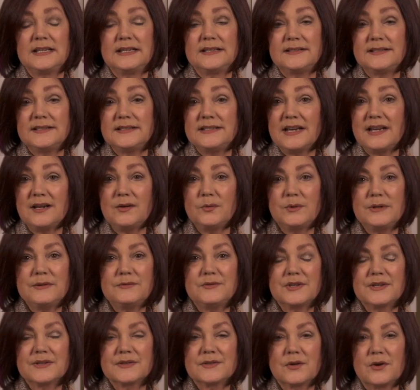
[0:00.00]
And today
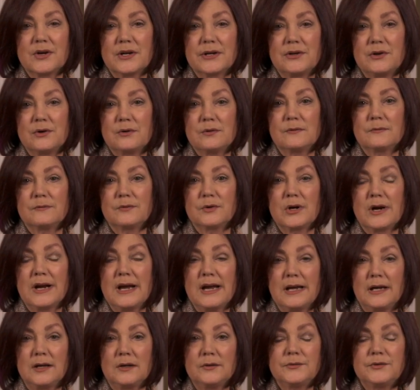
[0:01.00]
we've just gone over
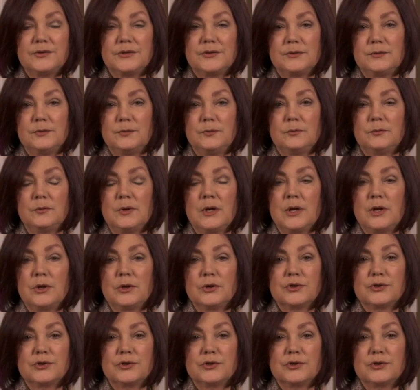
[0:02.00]
how to